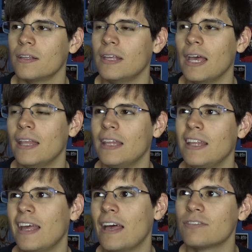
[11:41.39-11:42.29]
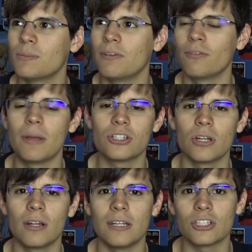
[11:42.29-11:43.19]
Yeah, and then they have some
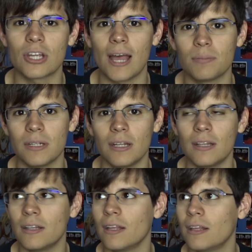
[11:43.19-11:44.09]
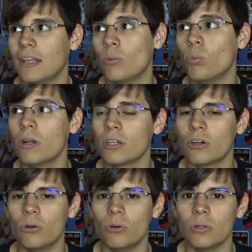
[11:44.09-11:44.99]
information on each captain and then one of the
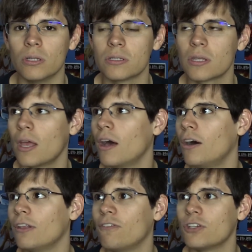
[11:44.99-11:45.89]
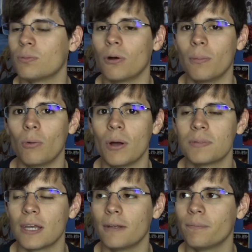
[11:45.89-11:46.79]
Kahunas on the official Pokemon
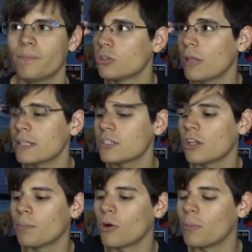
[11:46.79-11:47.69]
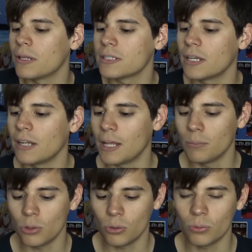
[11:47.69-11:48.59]
website. So that's all the Pokemon Sun
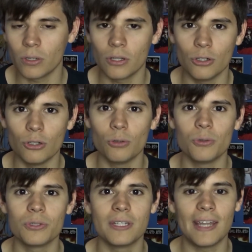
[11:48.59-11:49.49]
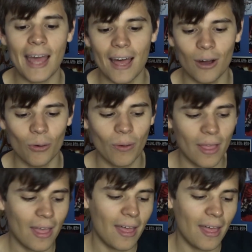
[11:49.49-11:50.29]
and Moon news. Now,